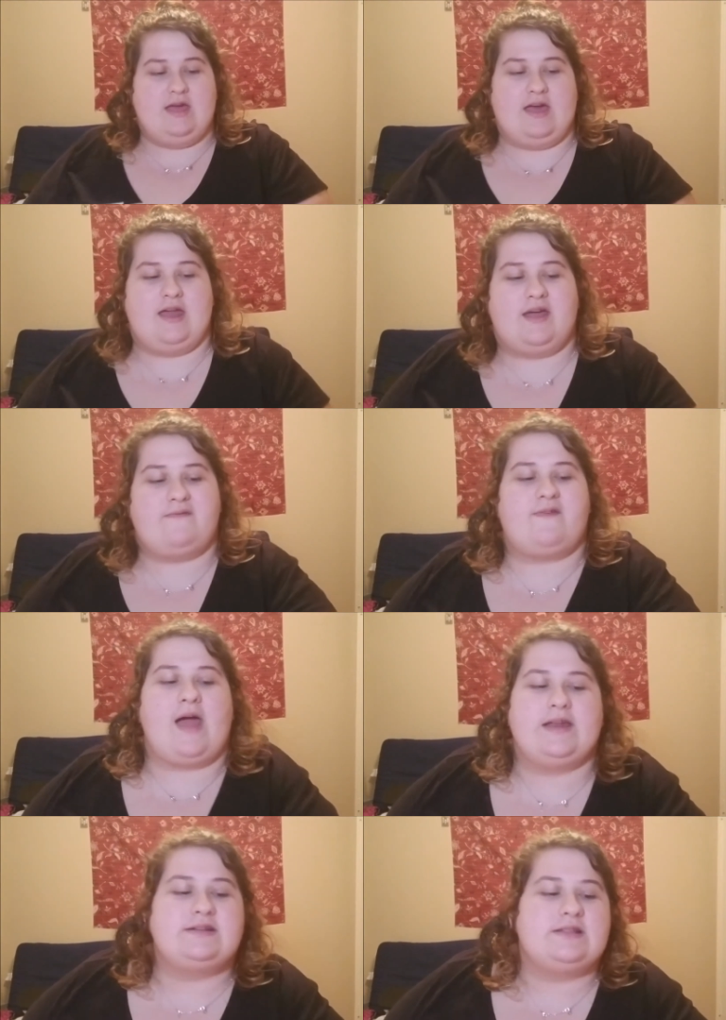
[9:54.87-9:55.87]
And I
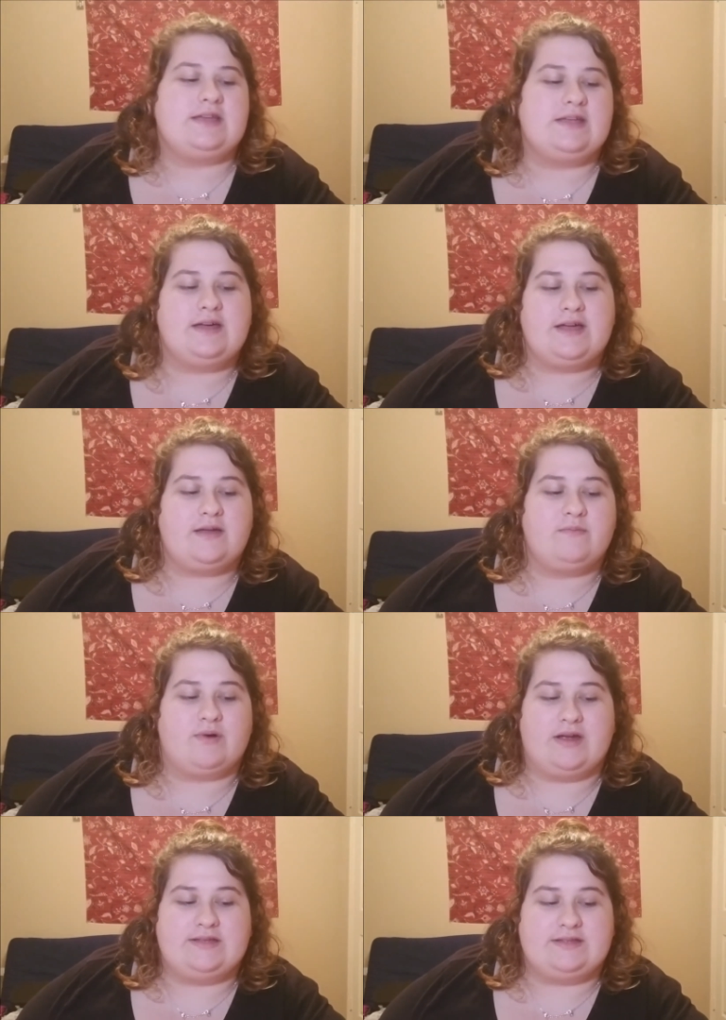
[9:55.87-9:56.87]
finally like
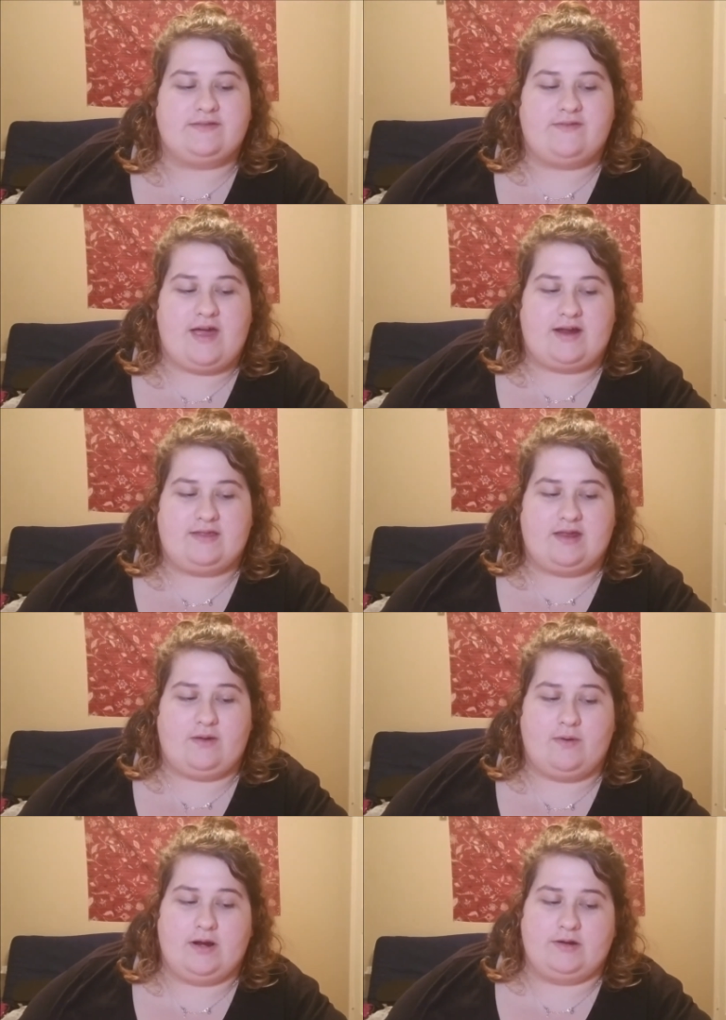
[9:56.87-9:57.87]
embraced the fact that I
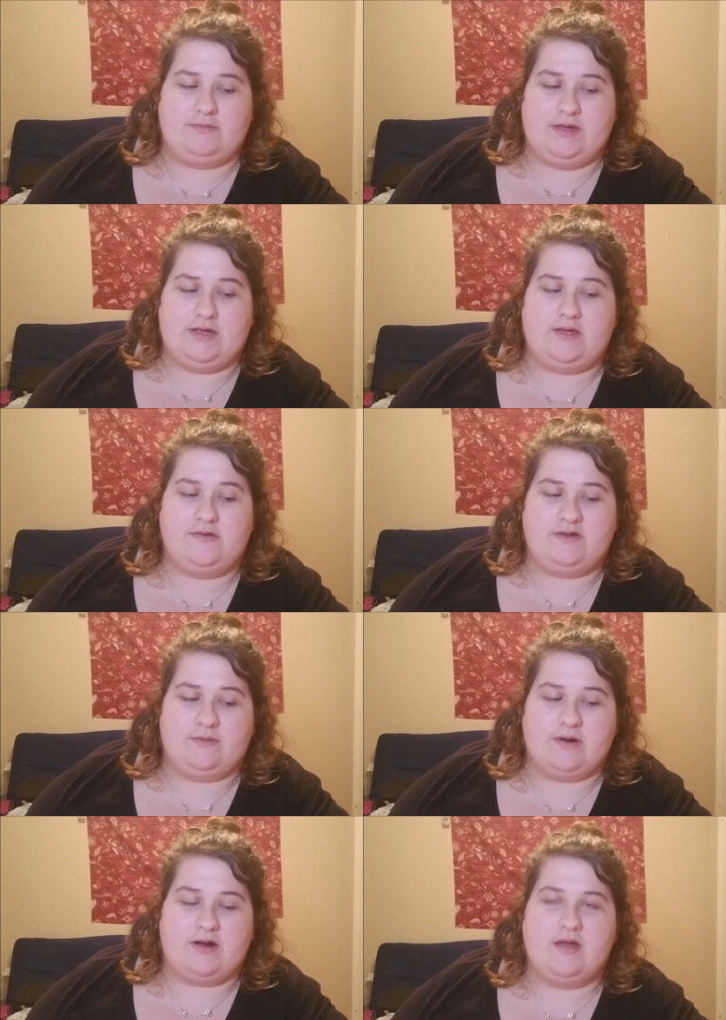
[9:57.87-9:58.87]
wanted to be a
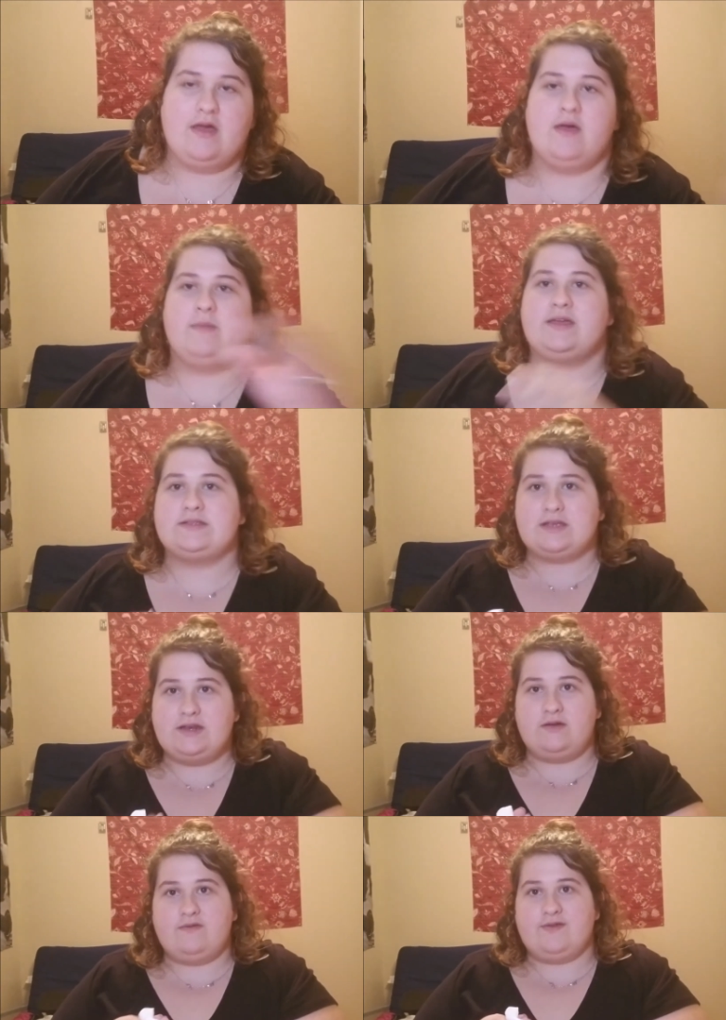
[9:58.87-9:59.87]
YouTuber because I
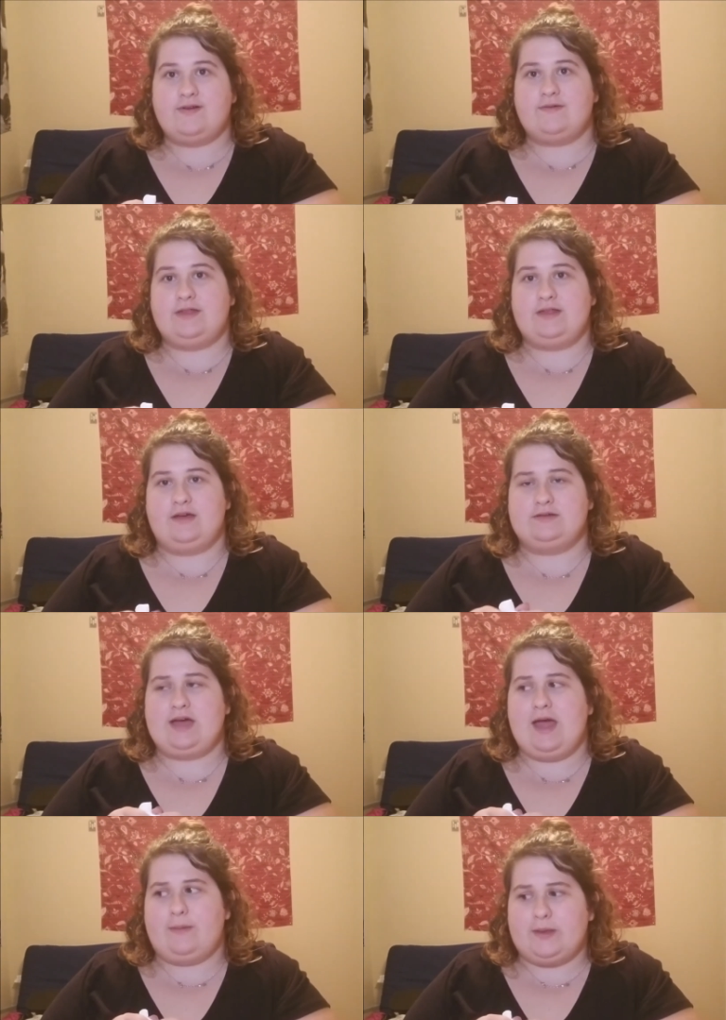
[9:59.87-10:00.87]
knew for a really long
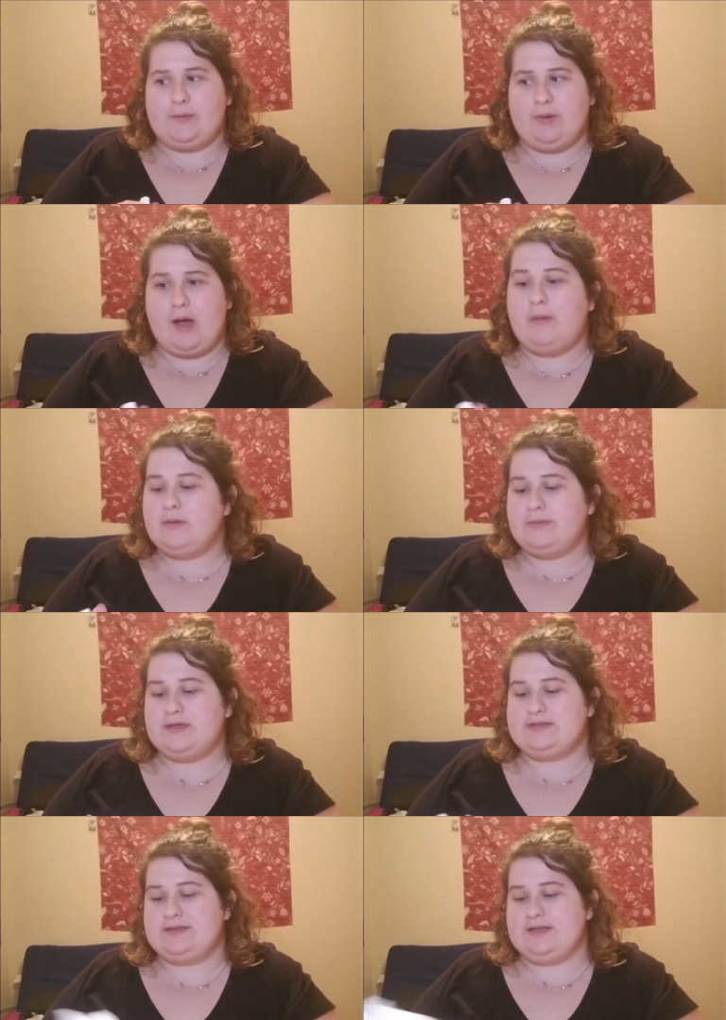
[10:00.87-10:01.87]
time, like
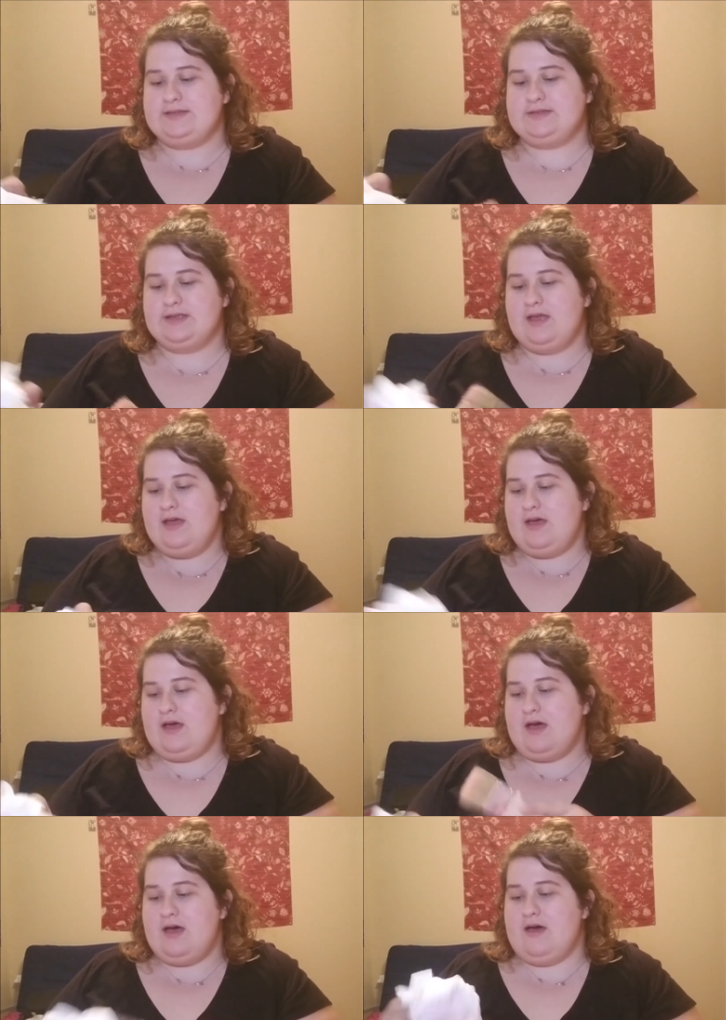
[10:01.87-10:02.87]
probably since
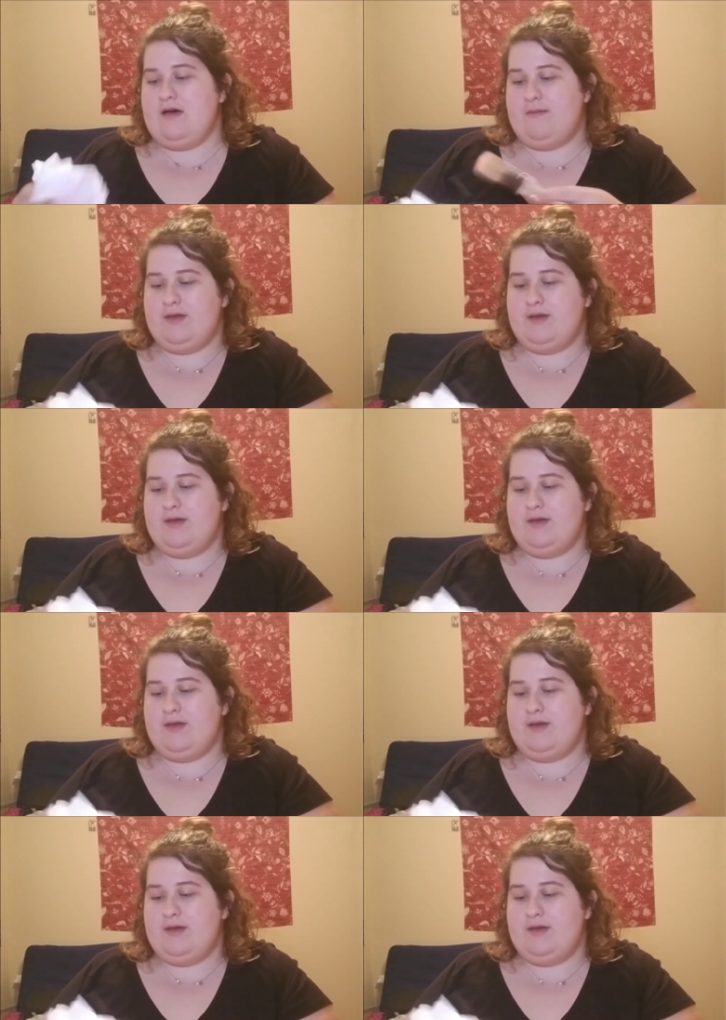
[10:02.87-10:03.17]
um,